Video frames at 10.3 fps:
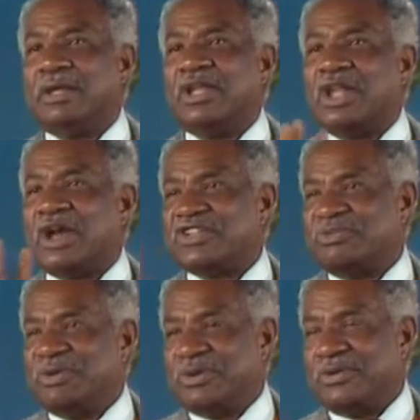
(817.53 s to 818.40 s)
launched
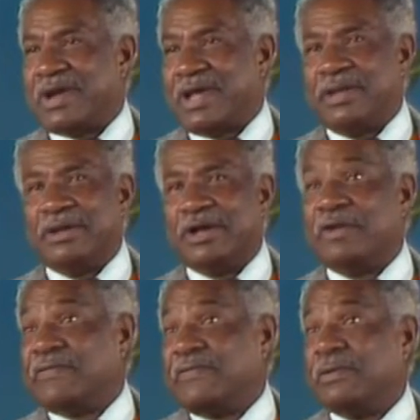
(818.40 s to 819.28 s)
me on writing
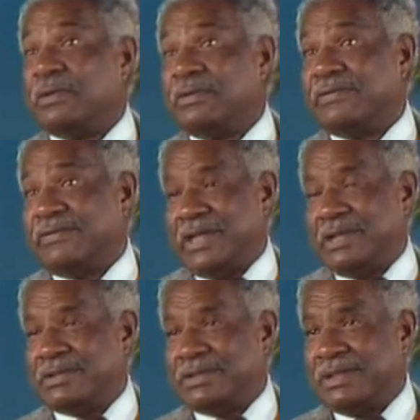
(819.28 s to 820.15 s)
a full
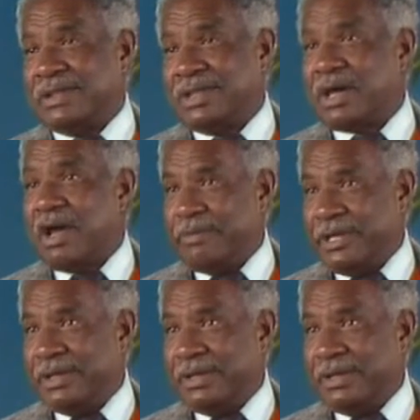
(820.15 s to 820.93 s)
fledged comedy.